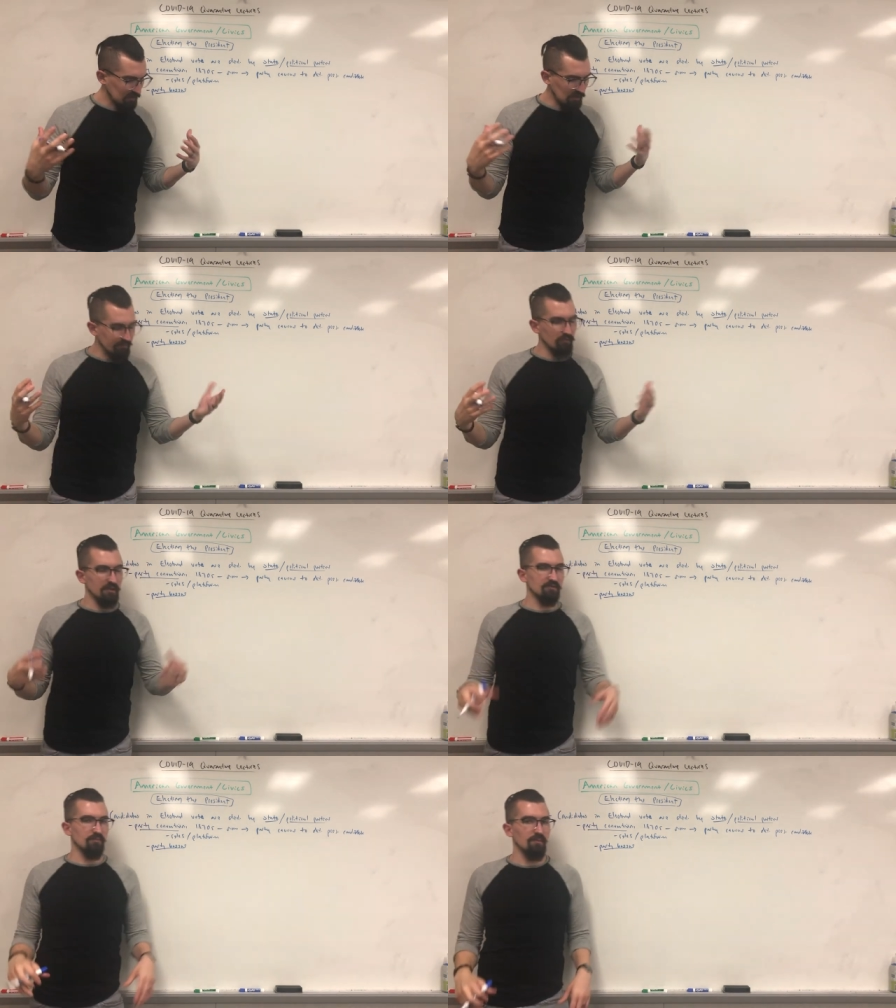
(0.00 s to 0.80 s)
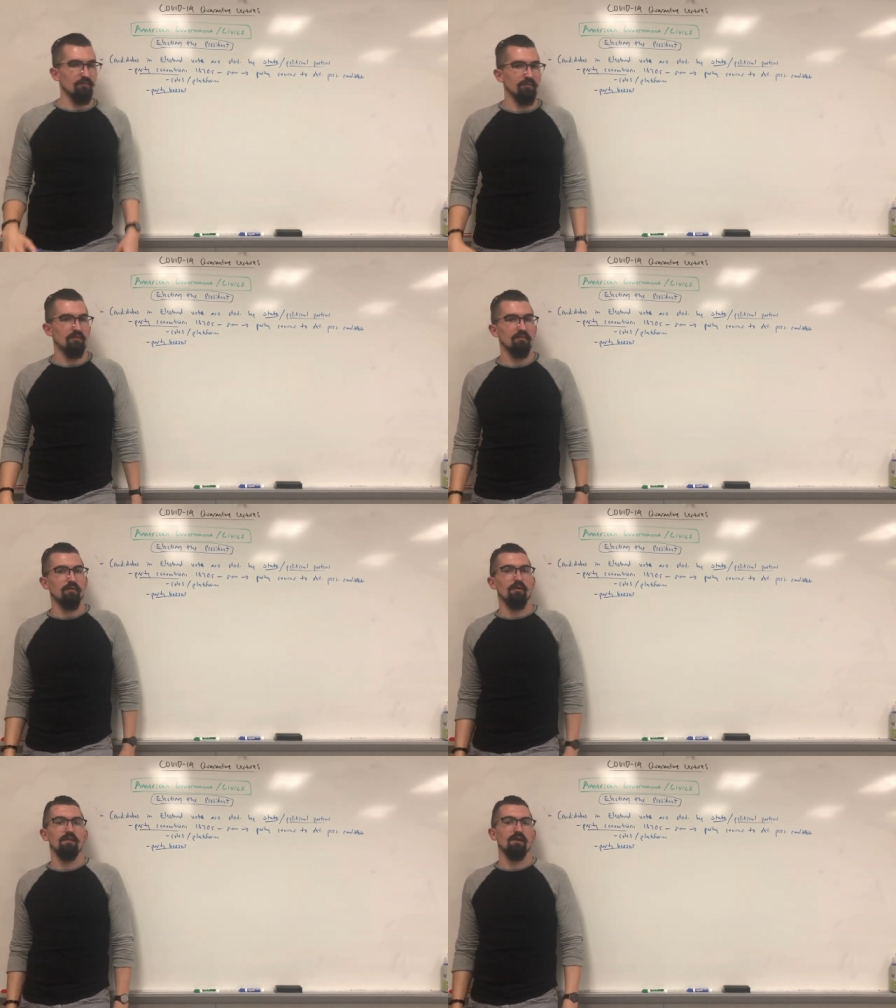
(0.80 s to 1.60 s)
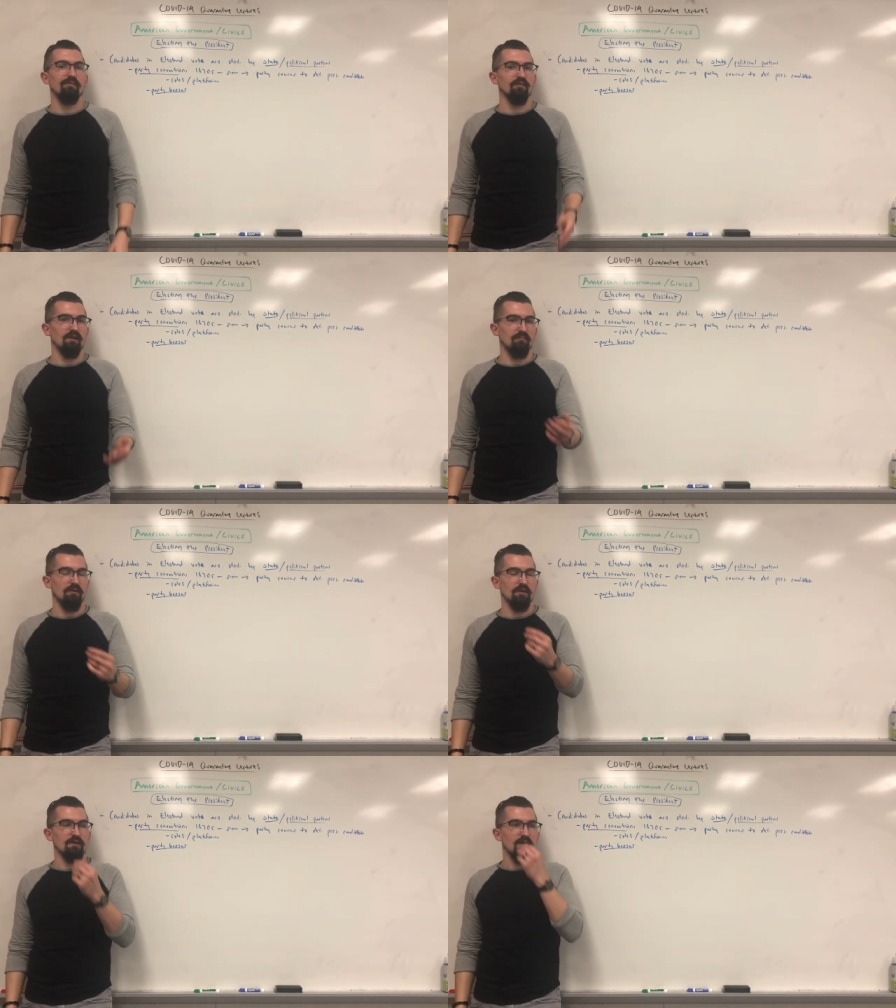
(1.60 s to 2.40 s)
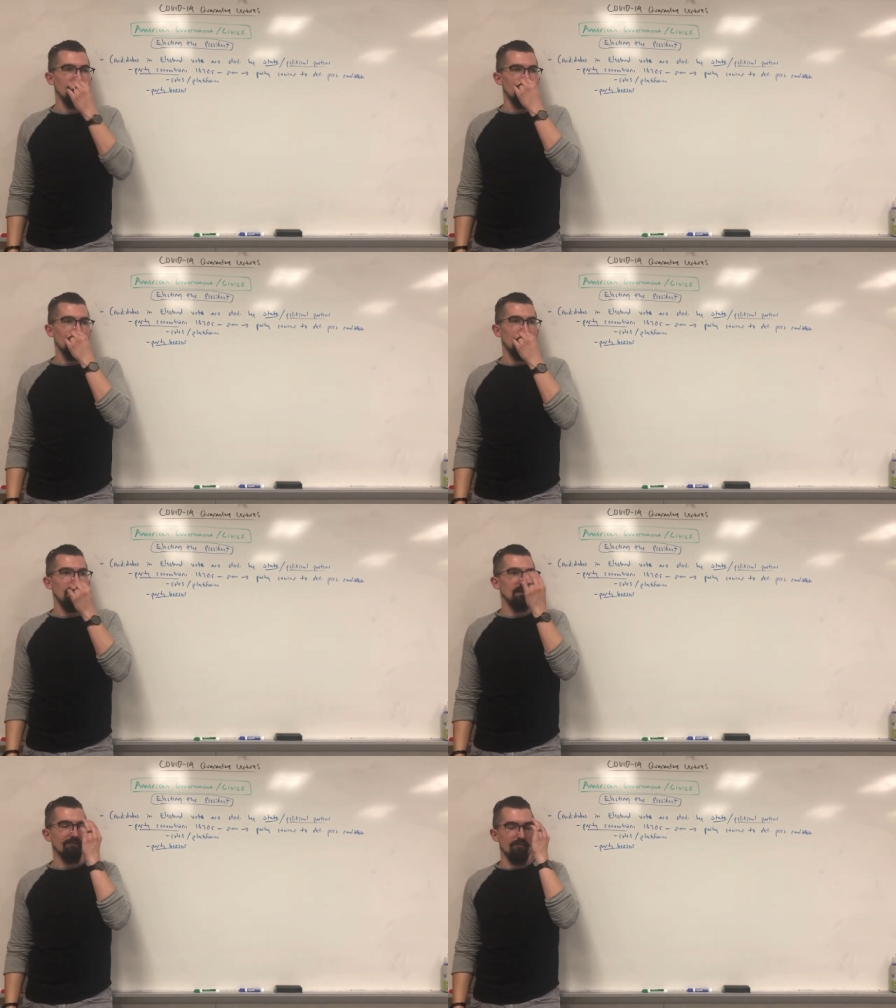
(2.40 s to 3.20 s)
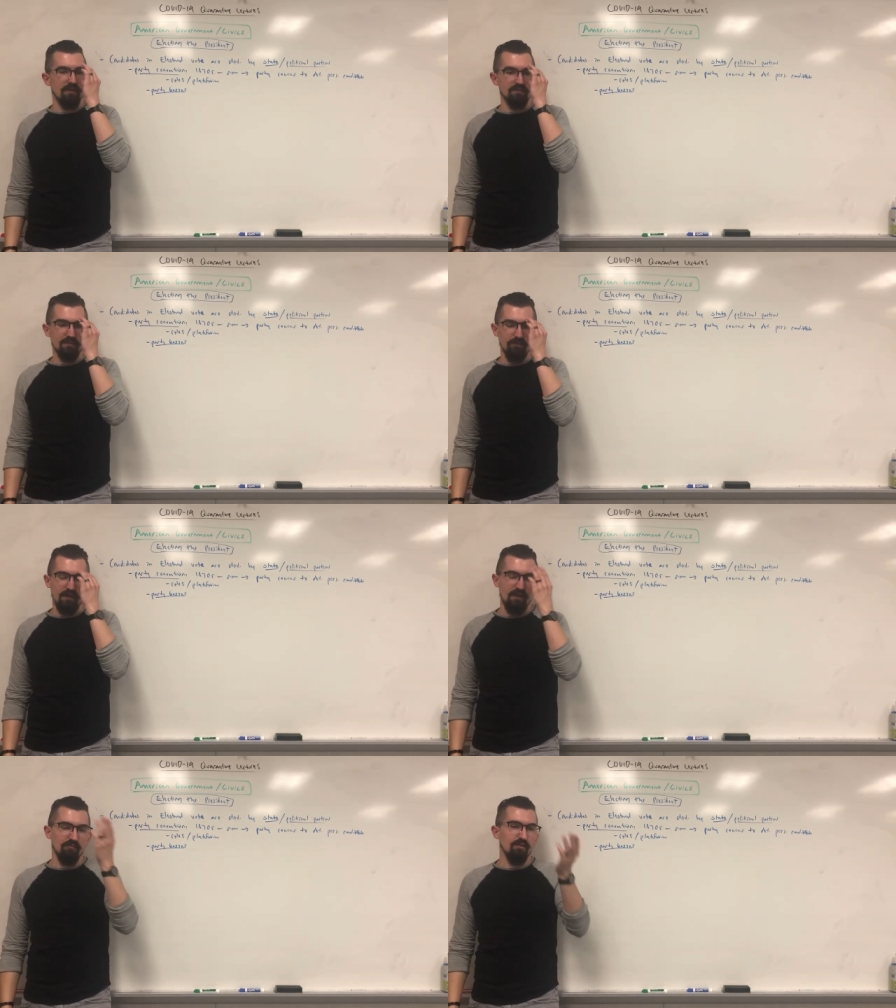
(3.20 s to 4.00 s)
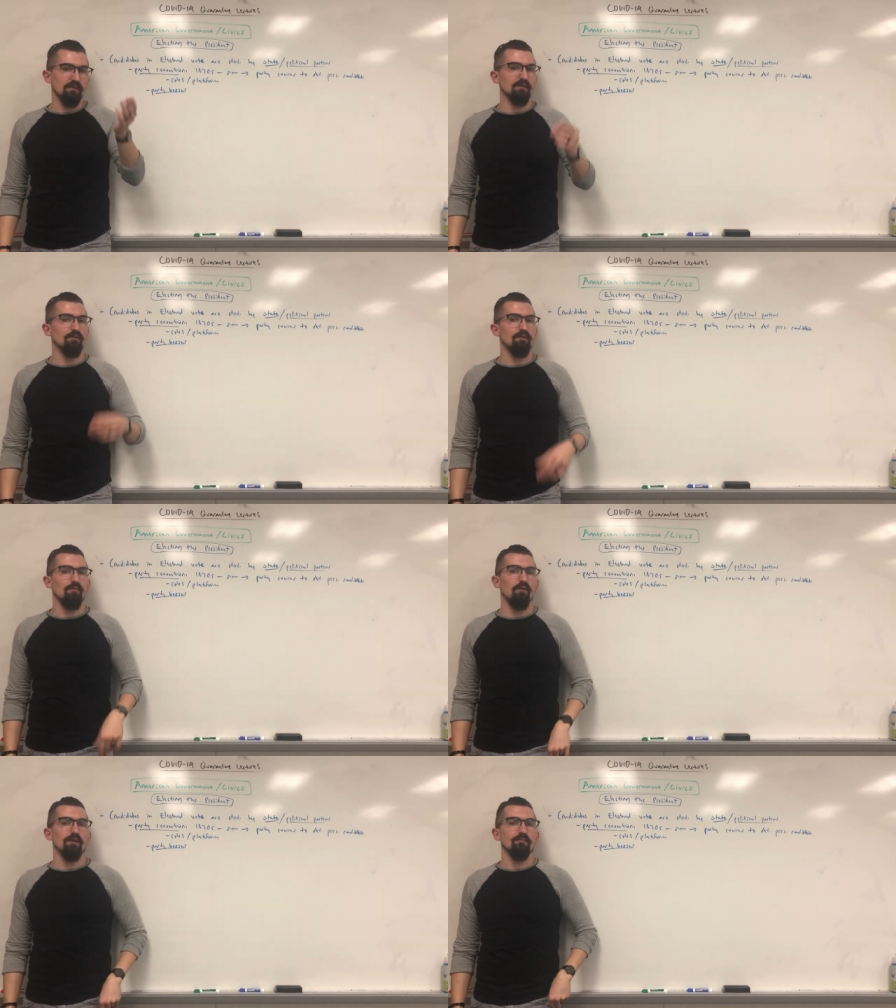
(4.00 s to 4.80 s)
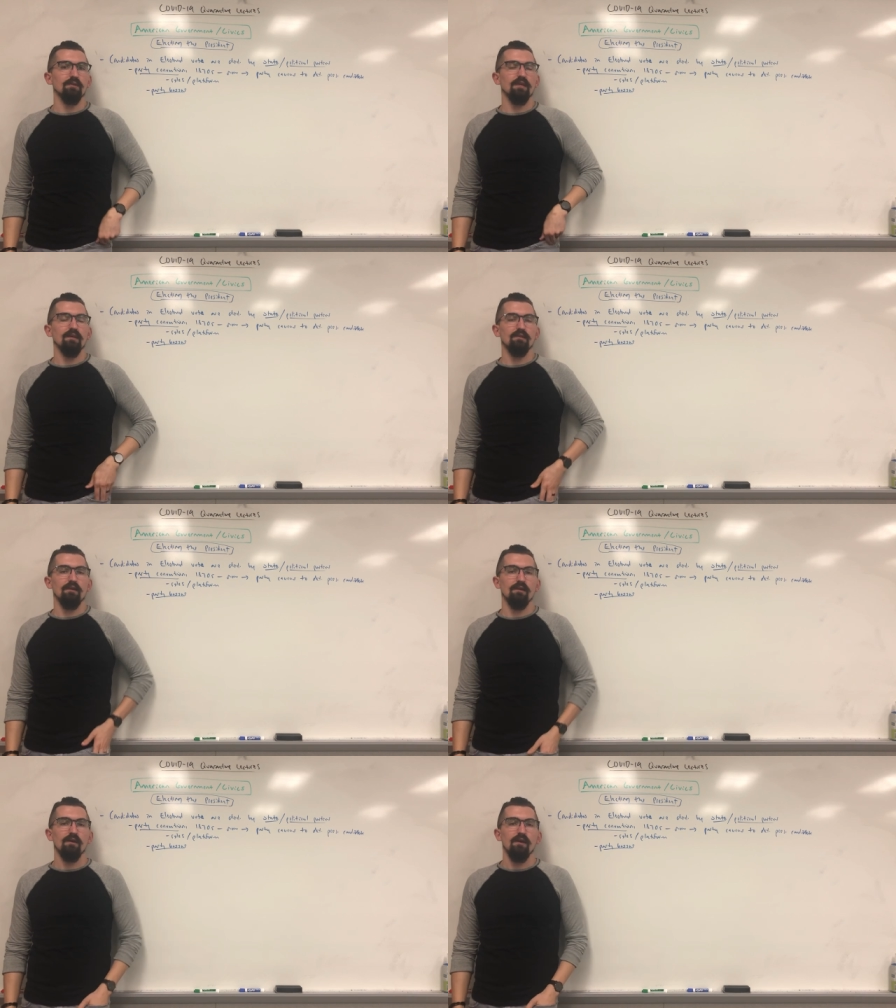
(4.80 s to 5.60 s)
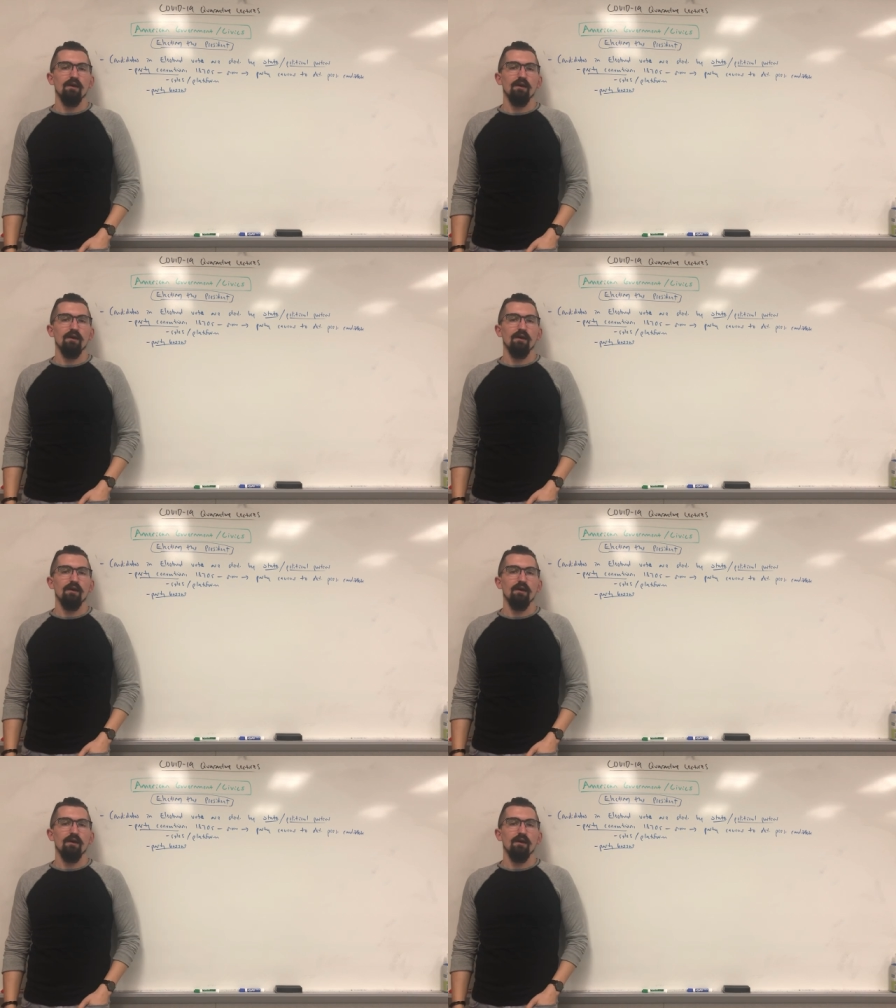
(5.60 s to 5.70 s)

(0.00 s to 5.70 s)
influential people within the party that have a lot of money. And they were basically handpicking who they wanted to be candidate.